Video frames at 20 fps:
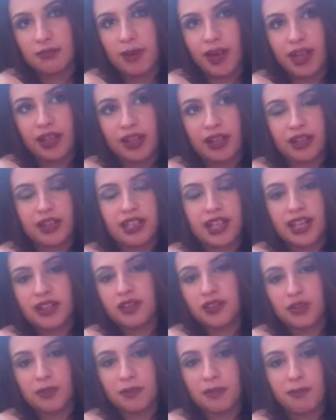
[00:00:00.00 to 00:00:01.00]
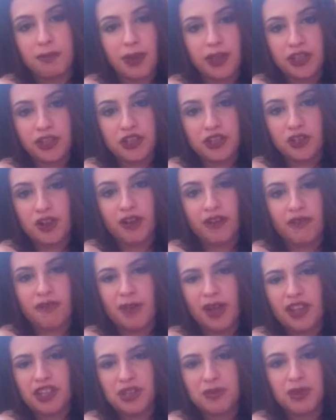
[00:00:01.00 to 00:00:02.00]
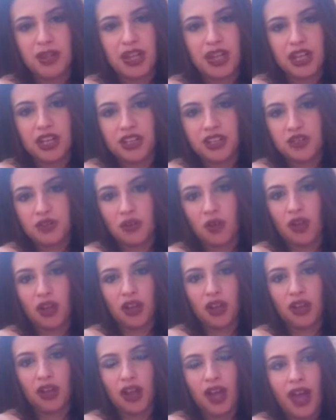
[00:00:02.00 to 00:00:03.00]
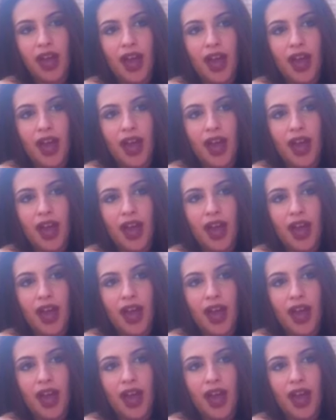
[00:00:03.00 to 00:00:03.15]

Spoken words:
Bella, because I took a picture of Benjamin in his stroller,